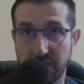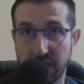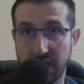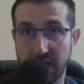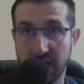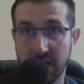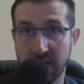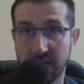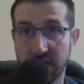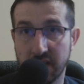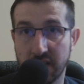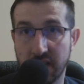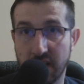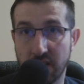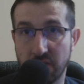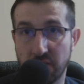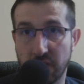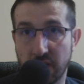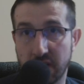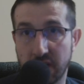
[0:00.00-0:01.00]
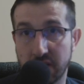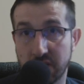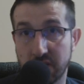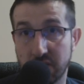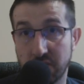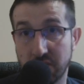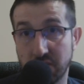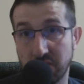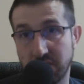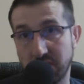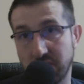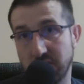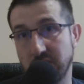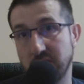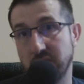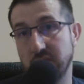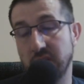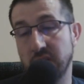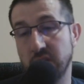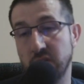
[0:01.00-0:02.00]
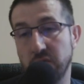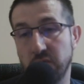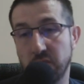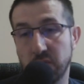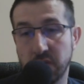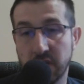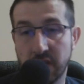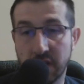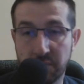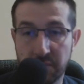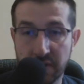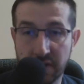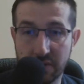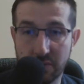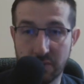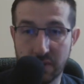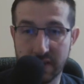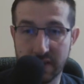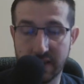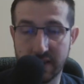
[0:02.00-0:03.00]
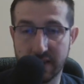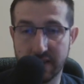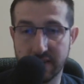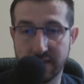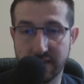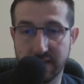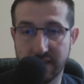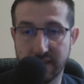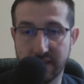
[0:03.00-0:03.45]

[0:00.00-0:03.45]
And I Kefla. Thank you for the RP, what can I say?